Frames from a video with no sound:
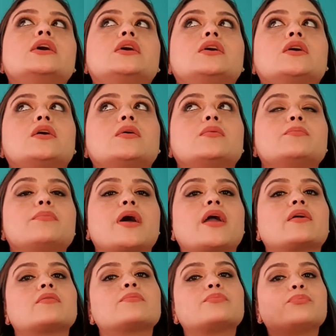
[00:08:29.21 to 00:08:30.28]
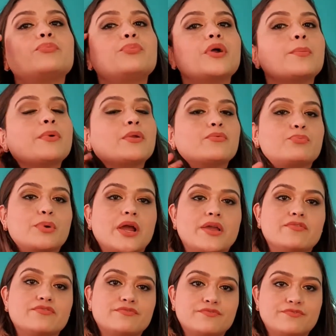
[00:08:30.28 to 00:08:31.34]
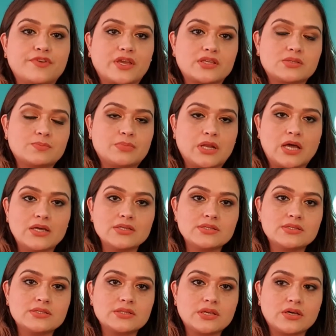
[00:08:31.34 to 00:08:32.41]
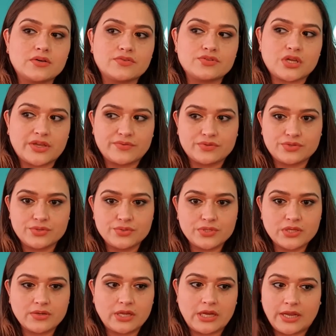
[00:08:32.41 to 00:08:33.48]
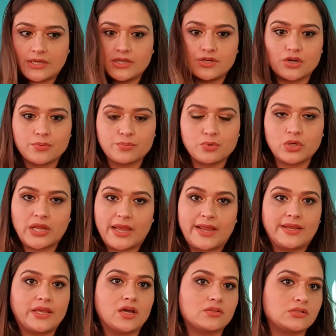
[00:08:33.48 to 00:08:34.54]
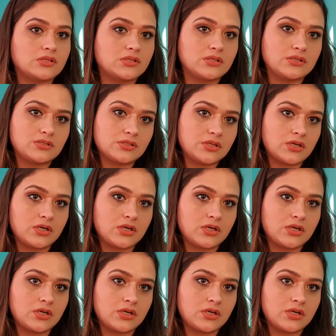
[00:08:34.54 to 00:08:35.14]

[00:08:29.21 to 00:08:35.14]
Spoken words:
MAC Prep and Prime Fix Plus, which I was using, and I did not pull any other